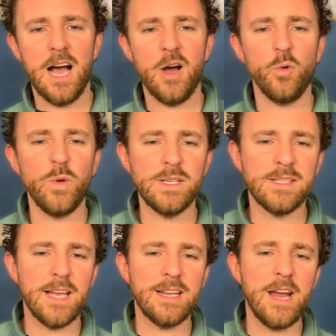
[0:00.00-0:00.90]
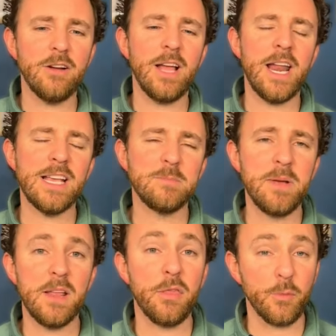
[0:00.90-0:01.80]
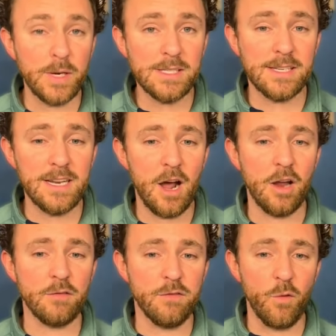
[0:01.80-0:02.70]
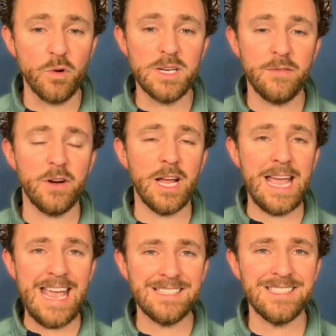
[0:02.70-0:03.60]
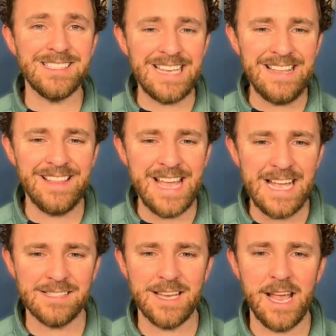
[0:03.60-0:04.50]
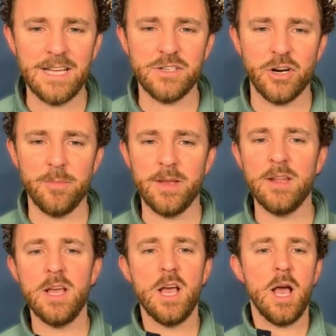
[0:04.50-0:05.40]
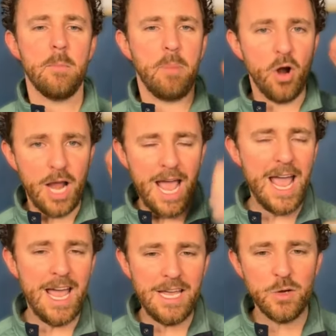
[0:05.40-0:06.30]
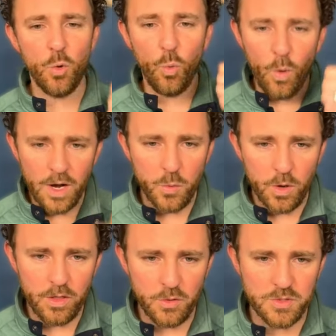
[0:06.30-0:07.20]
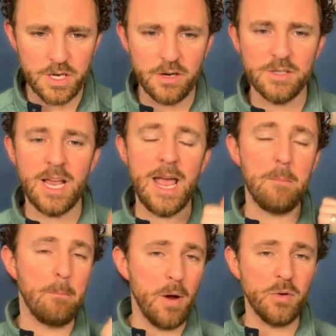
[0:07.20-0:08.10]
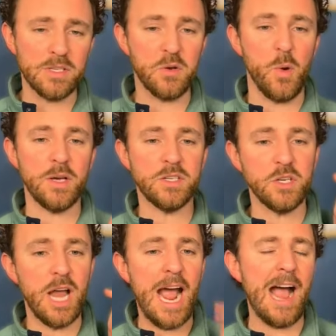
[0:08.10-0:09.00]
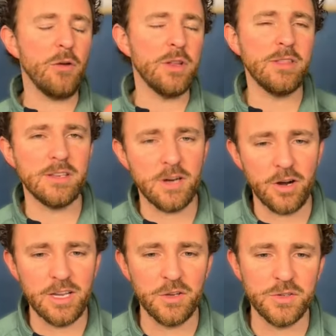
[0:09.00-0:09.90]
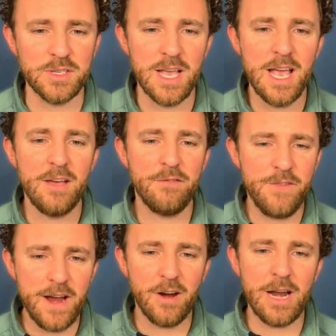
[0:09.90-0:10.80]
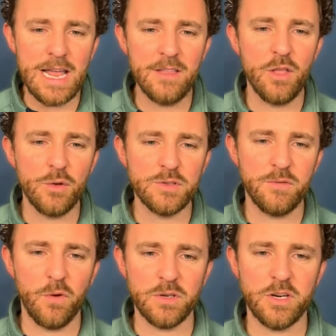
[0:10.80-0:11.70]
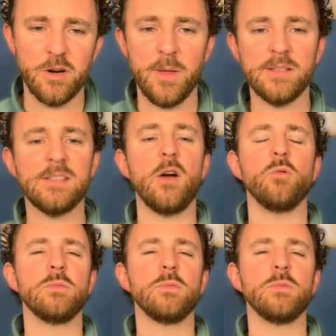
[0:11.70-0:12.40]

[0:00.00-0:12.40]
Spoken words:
we said Carolina has been a 3 seed on 4 different occasions in the NCAA tournament. Part A, what were those years? And bonus question, how did the Tar Heels fare in those 4 tournaments? So,